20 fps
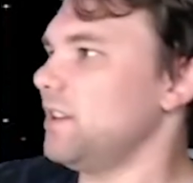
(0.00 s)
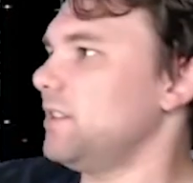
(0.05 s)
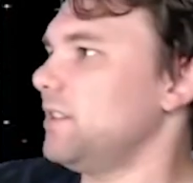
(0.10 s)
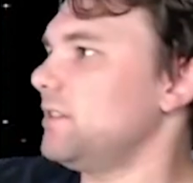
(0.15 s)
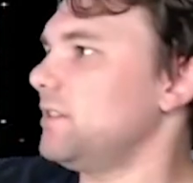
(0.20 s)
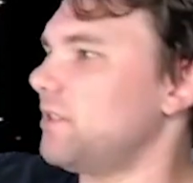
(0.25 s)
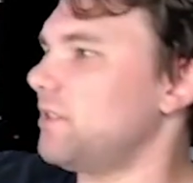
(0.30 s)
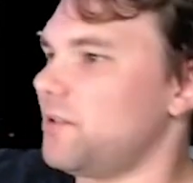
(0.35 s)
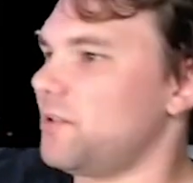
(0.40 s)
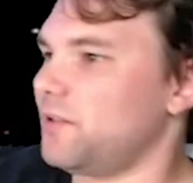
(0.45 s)

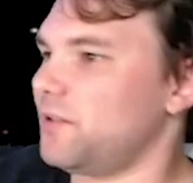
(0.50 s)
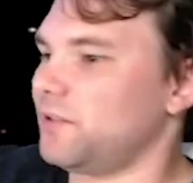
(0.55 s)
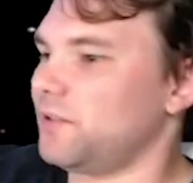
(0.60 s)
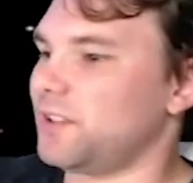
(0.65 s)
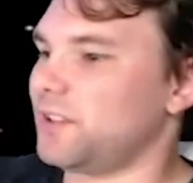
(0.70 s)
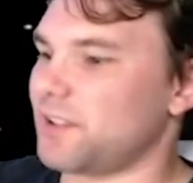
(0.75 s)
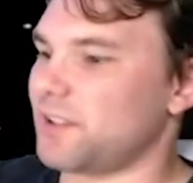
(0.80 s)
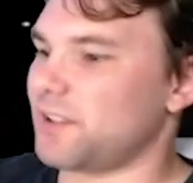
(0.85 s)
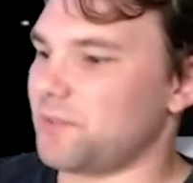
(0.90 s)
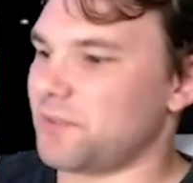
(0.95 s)
So,
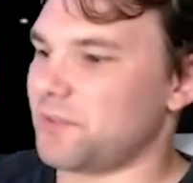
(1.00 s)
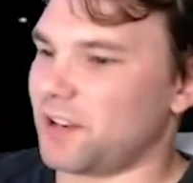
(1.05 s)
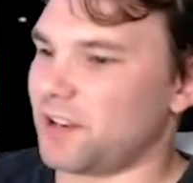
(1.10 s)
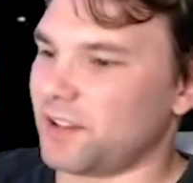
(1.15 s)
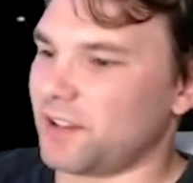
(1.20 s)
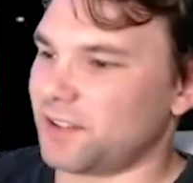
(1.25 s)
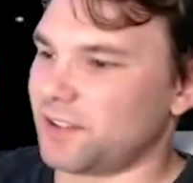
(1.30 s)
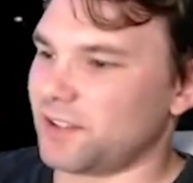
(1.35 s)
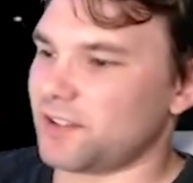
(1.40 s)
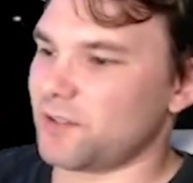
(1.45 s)
because I'm going to
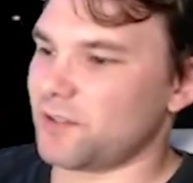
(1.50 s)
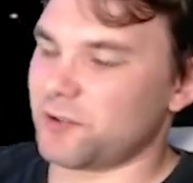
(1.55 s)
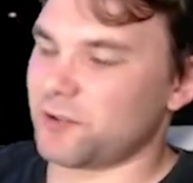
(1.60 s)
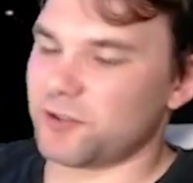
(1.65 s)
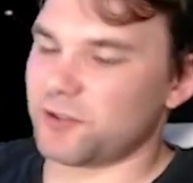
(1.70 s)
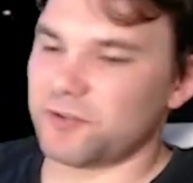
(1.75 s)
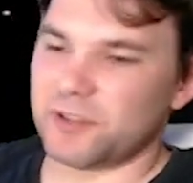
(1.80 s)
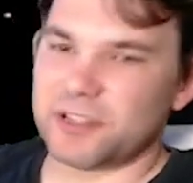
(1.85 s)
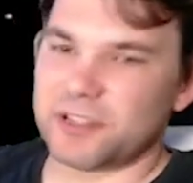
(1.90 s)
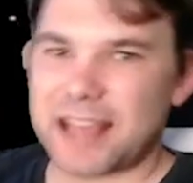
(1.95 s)
cut this up, we're
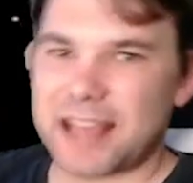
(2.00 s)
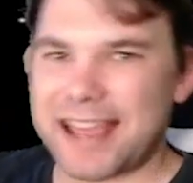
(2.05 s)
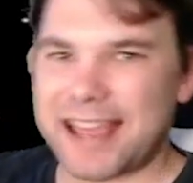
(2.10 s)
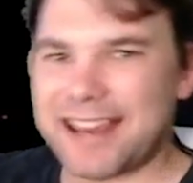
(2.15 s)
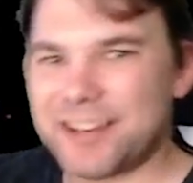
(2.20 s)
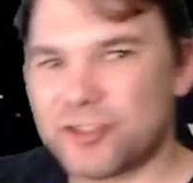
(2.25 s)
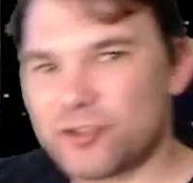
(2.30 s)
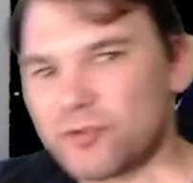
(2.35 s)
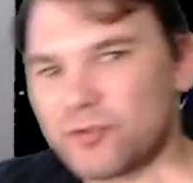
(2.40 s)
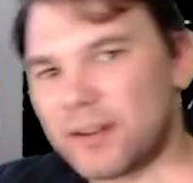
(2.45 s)
doing
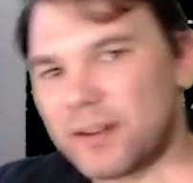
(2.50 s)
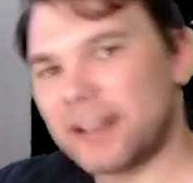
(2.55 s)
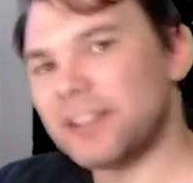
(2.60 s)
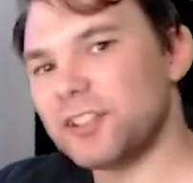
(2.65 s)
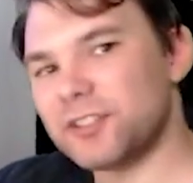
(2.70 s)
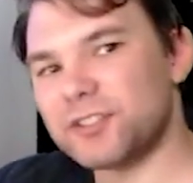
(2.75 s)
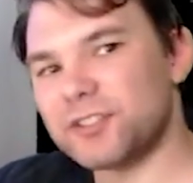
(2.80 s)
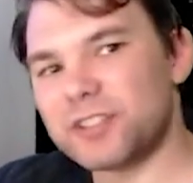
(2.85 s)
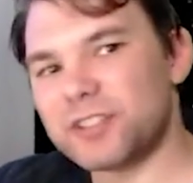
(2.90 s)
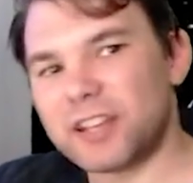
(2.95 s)
10
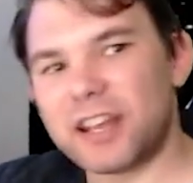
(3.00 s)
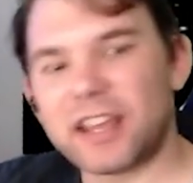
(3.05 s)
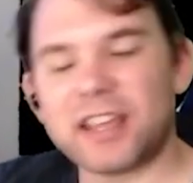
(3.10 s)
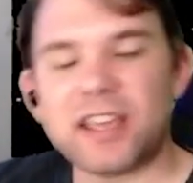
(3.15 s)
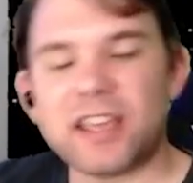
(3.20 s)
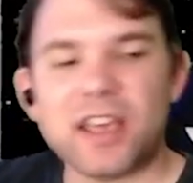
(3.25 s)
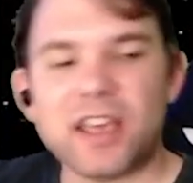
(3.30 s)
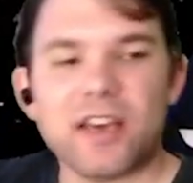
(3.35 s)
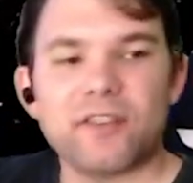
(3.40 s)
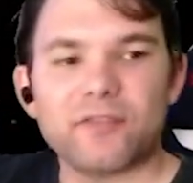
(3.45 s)
trailers today,
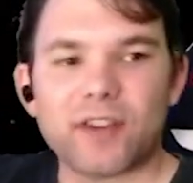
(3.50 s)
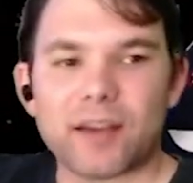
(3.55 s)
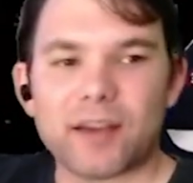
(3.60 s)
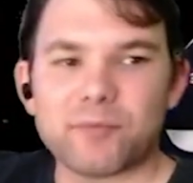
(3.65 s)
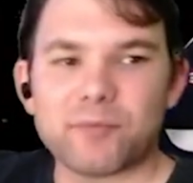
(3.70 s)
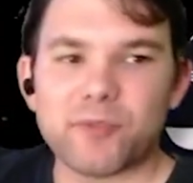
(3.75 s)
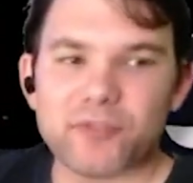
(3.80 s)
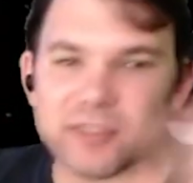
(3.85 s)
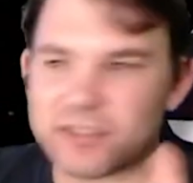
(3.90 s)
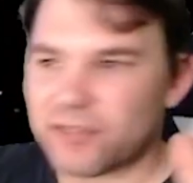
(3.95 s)
five
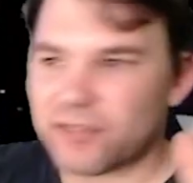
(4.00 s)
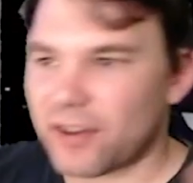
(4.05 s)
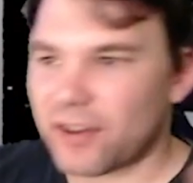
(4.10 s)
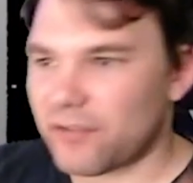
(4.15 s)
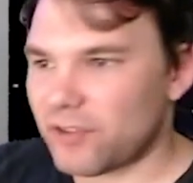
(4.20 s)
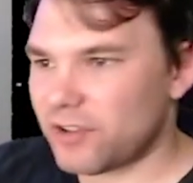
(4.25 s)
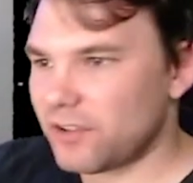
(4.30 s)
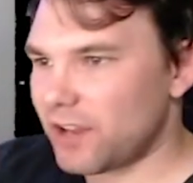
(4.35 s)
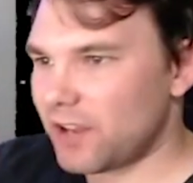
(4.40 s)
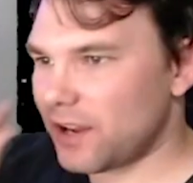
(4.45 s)
movies, five
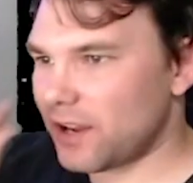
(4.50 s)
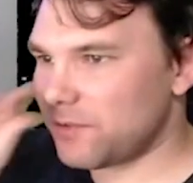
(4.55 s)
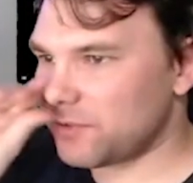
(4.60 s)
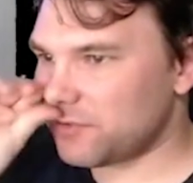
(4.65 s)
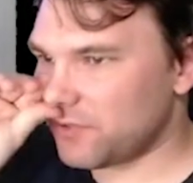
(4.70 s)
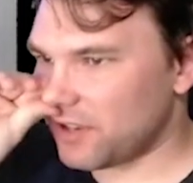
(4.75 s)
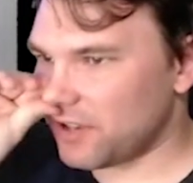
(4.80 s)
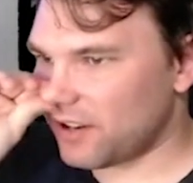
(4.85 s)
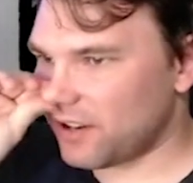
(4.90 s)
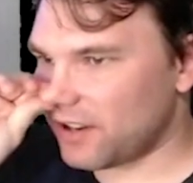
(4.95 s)
video games.
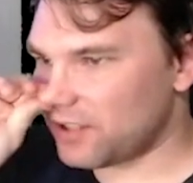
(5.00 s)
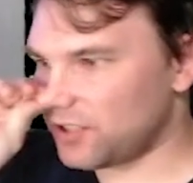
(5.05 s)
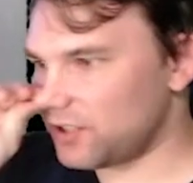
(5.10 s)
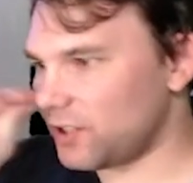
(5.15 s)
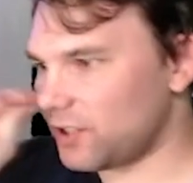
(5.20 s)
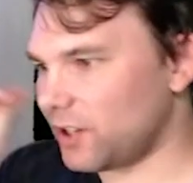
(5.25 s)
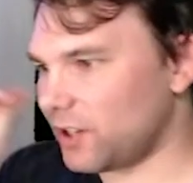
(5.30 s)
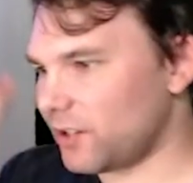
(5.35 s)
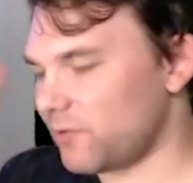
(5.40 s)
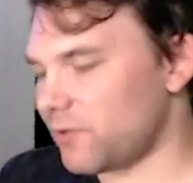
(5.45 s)
We are actually
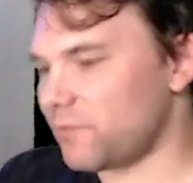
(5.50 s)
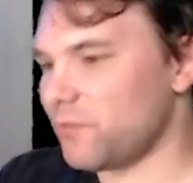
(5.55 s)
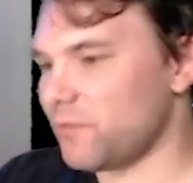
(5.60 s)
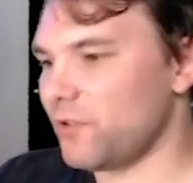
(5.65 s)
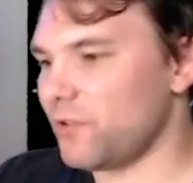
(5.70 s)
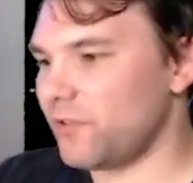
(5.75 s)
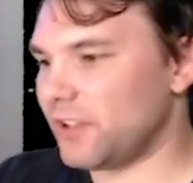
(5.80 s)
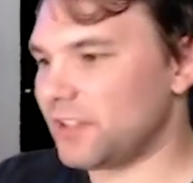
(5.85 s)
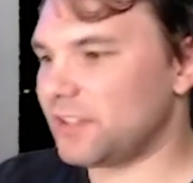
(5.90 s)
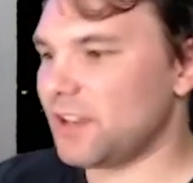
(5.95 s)
starting with
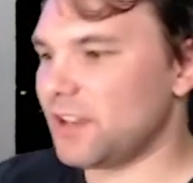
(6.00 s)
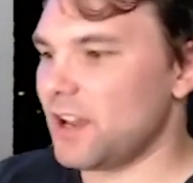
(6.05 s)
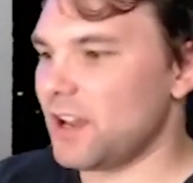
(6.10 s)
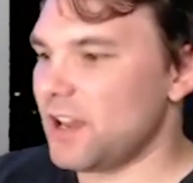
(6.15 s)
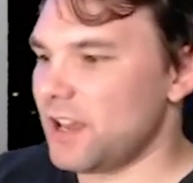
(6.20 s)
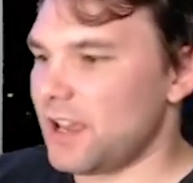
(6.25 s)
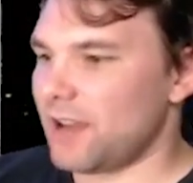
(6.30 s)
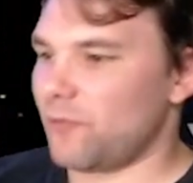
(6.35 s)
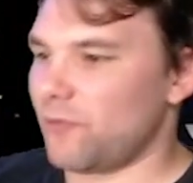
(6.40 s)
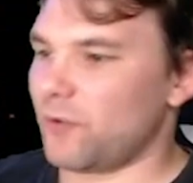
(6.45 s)
movies,
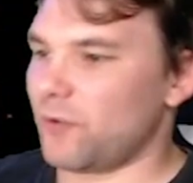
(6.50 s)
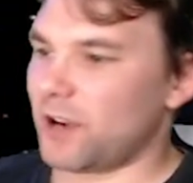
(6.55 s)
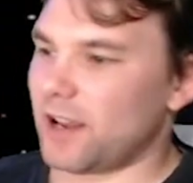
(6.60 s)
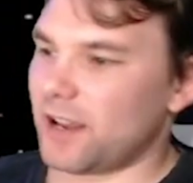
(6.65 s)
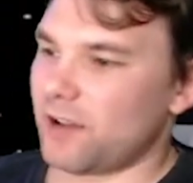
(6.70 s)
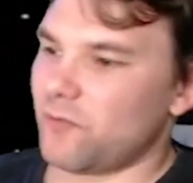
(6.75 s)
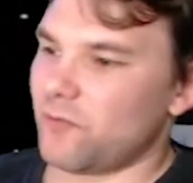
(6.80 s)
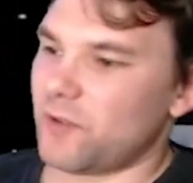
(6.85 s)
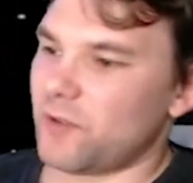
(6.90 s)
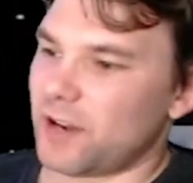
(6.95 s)
and when
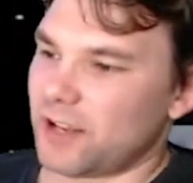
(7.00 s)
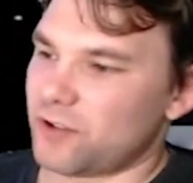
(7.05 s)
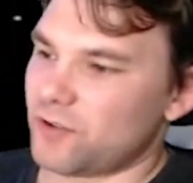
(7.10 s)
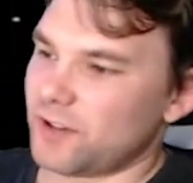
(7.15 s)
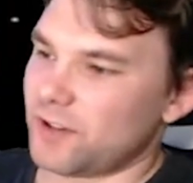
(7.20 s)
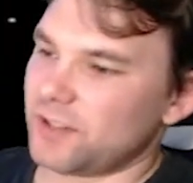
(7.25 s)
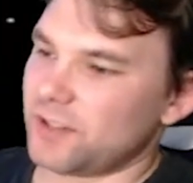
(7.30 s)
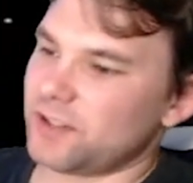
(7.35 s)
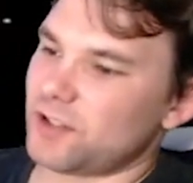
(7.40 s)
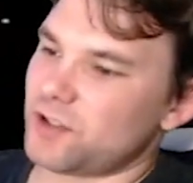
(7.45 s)
I when I
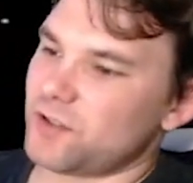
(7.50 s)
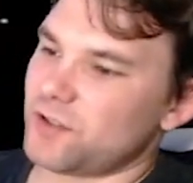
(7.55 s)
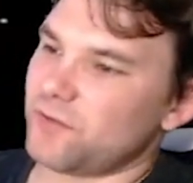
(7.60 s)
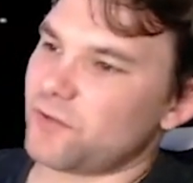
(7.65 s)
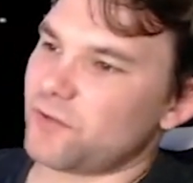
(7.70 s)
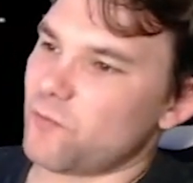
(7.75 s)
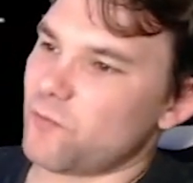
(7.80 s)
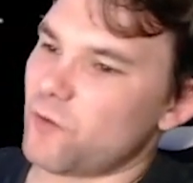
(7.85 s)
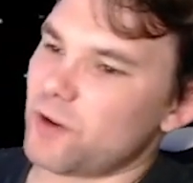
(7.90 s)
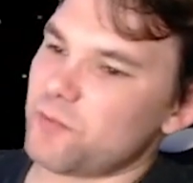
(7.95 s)
transition
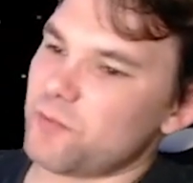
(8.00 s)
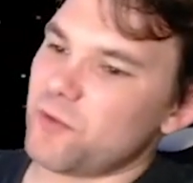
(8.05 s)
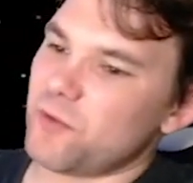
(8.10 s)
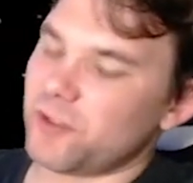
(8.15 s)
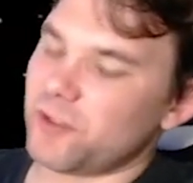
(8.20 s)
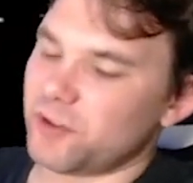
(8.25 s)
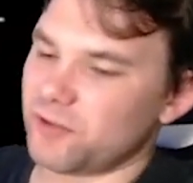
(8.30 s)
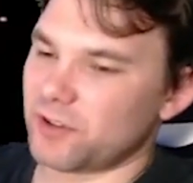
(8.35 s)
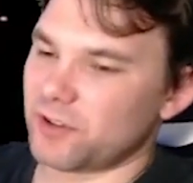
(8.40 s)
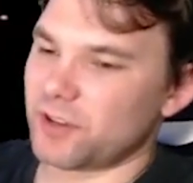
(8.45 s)
from one
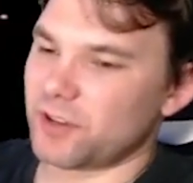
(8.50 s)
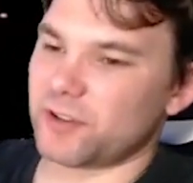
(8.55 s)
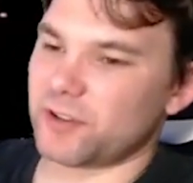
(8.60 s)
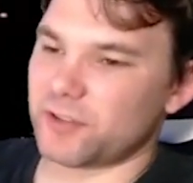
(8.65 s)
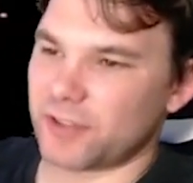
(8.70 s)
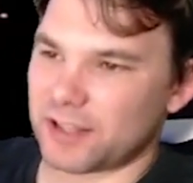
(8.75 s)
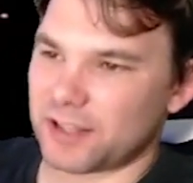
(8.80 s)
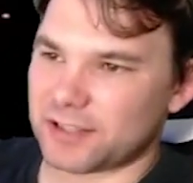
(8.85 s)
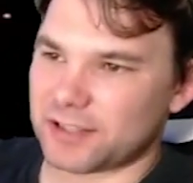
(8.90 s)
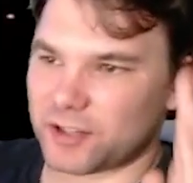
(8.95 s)
movie to another,
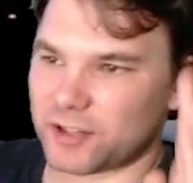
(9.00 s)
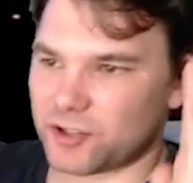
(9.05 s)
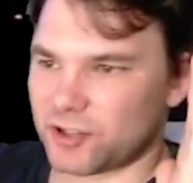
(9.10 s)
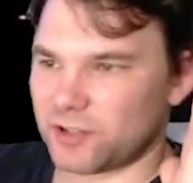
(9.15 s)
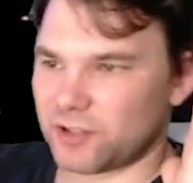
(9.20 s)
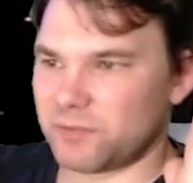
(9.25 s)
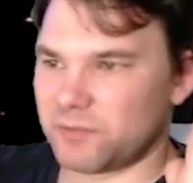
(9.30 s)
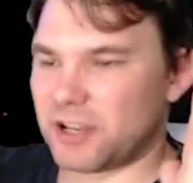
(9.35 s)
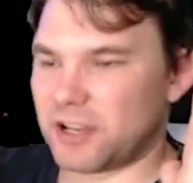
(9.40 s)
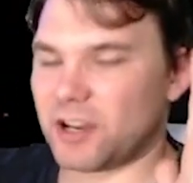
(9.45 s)
that's actually going
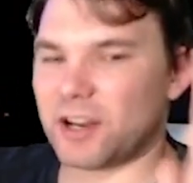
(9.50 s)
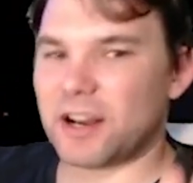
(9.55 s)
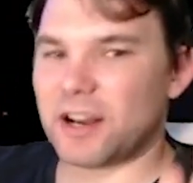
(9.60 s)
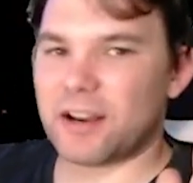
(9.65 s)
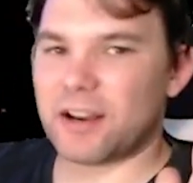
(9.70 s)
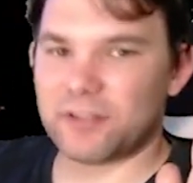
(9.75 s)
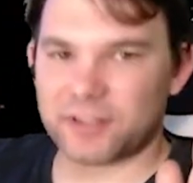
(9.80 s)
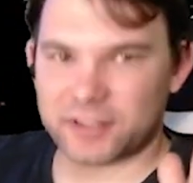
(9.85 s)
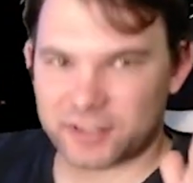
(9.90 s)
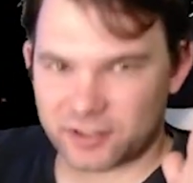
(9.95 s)
to be cut
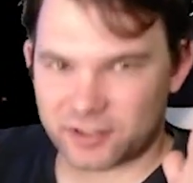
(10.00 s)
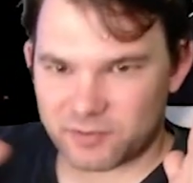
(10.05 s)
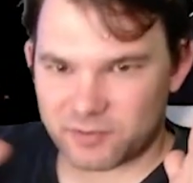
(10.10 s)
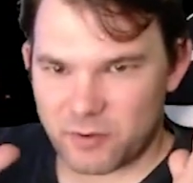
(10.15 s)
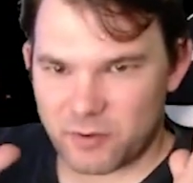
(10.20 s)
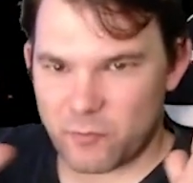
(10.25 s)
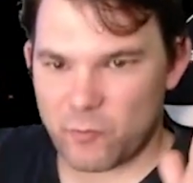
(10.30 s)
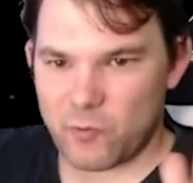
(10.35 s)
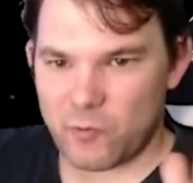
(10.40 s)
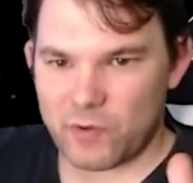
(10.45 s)
out, and it's going
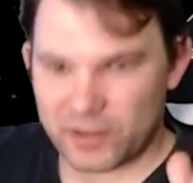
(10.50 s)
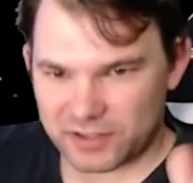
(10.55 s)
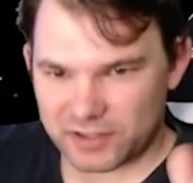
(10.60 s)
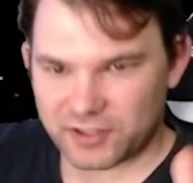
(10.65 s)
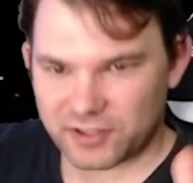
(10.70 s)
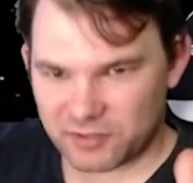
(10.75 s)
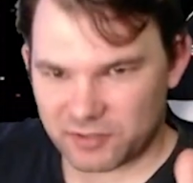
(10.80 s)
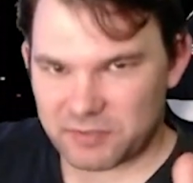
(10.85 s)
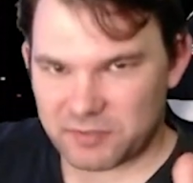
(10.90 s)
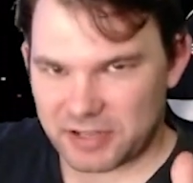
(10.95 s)
to be it's
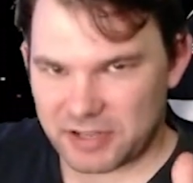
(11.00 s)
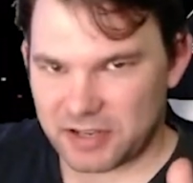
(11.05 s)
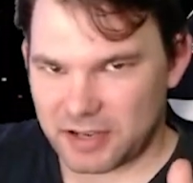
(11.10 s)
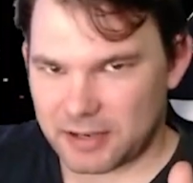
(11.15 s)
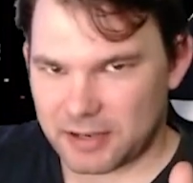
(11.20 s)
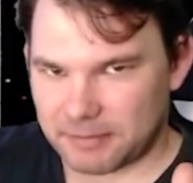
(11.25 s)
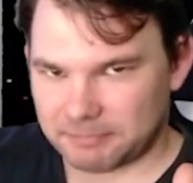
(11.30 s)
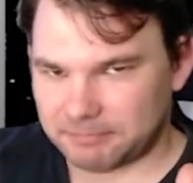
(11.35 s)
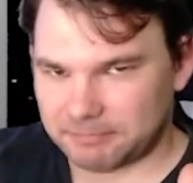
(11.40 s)
going to be um,